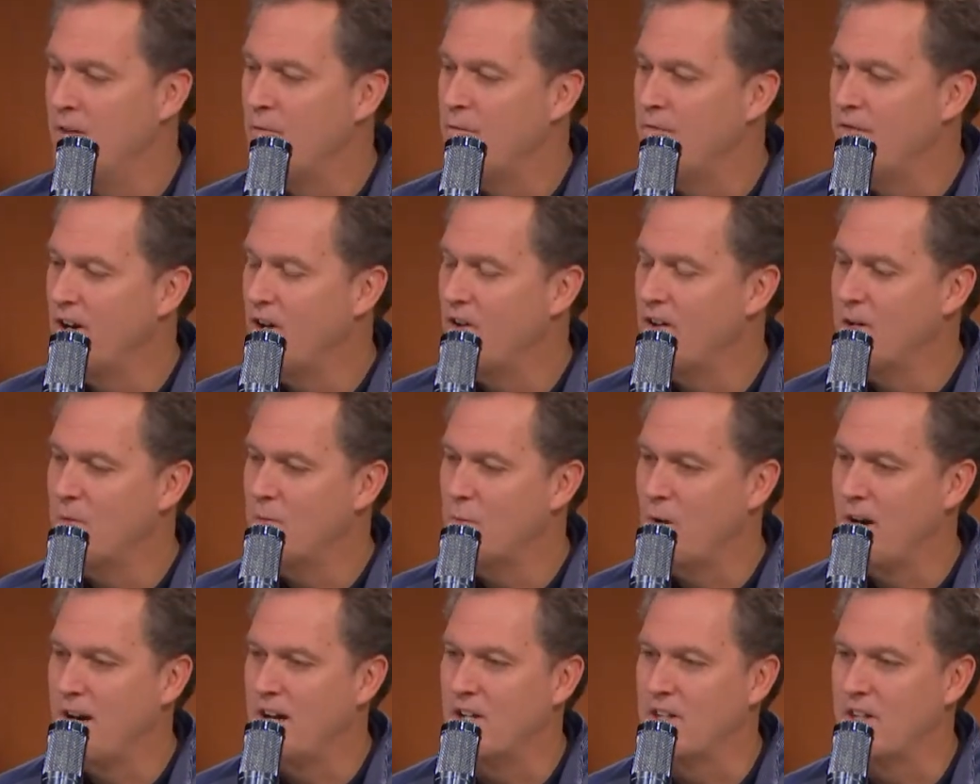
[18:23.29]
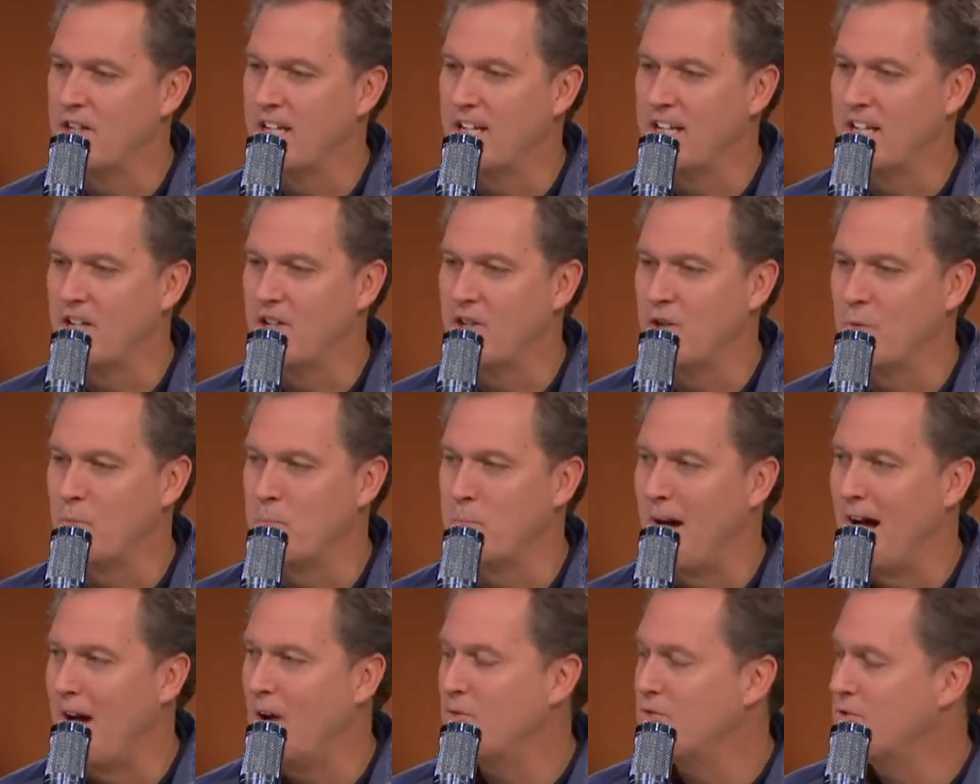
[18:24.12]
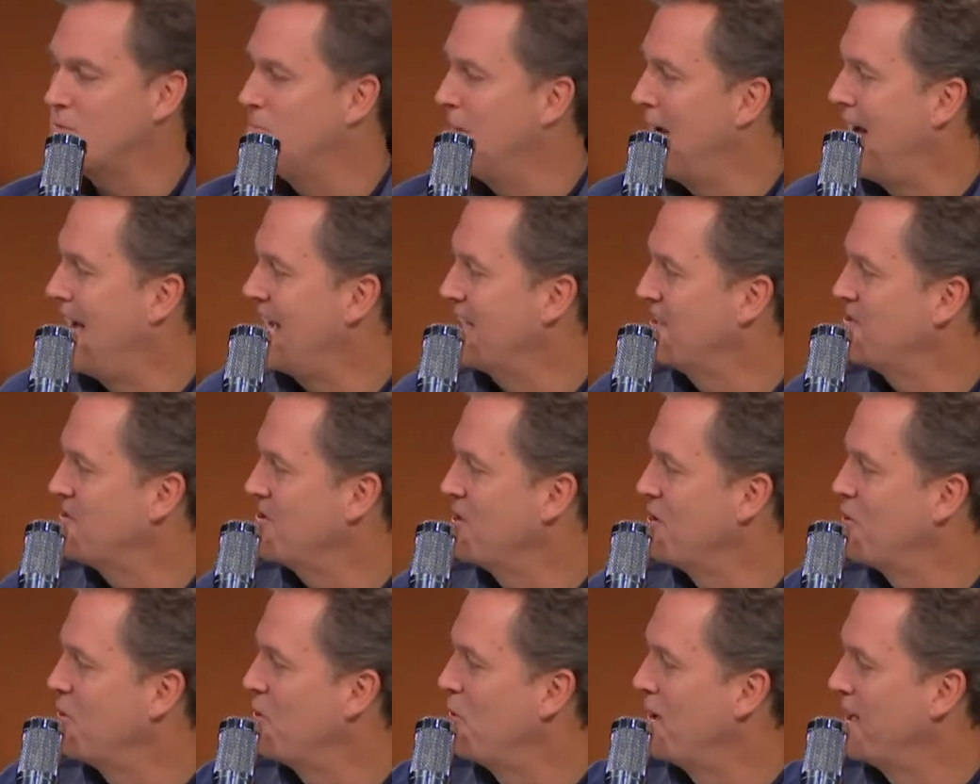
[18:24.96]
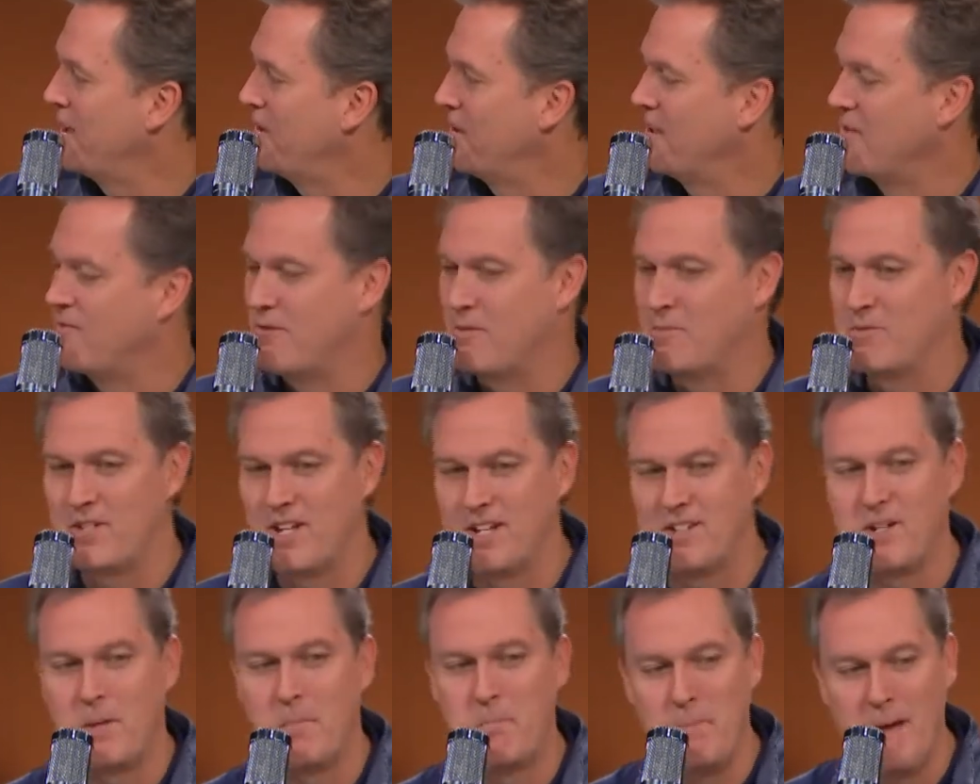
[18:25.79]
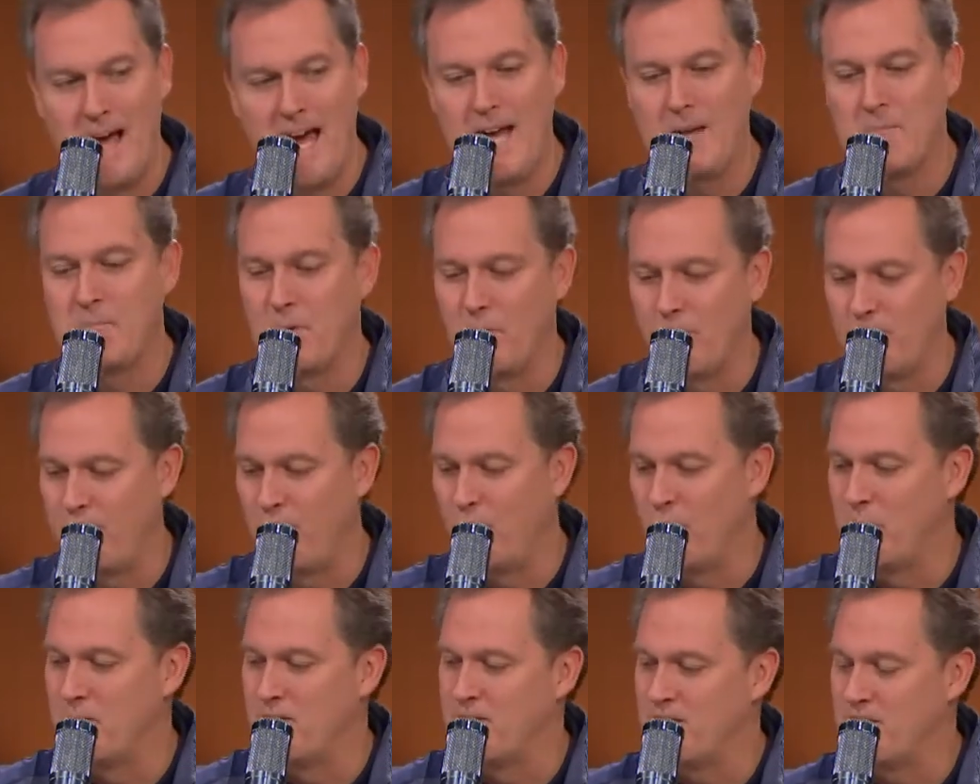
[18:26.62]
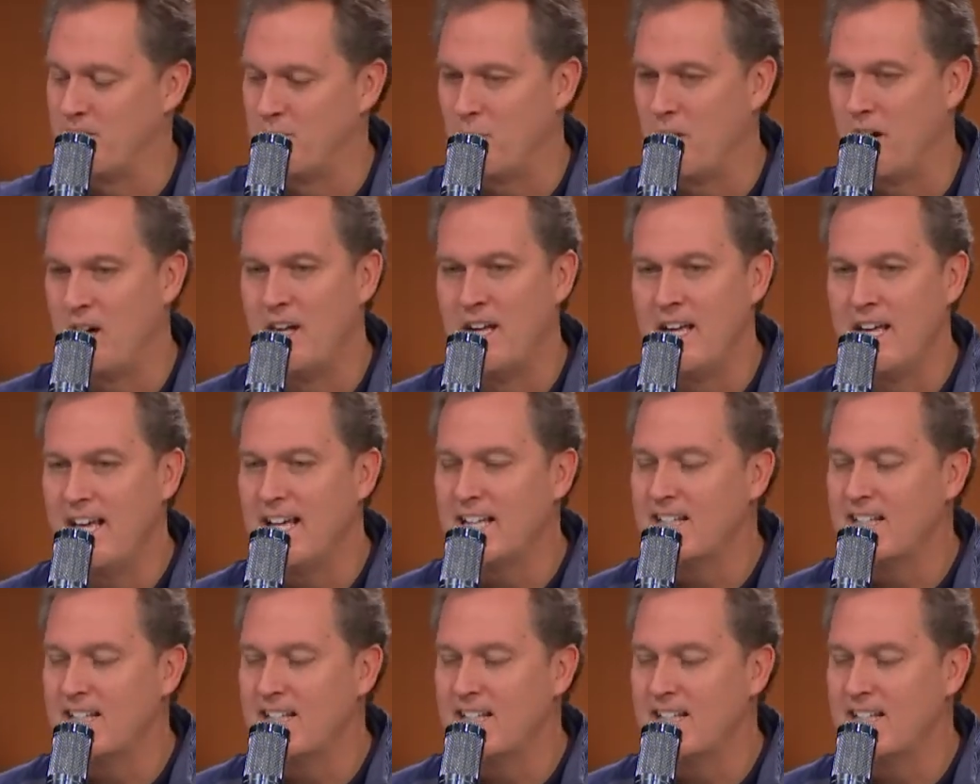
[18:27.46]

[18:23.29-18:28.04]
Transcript: Very rarely can you bounce back so quickly from such a bad performance as well.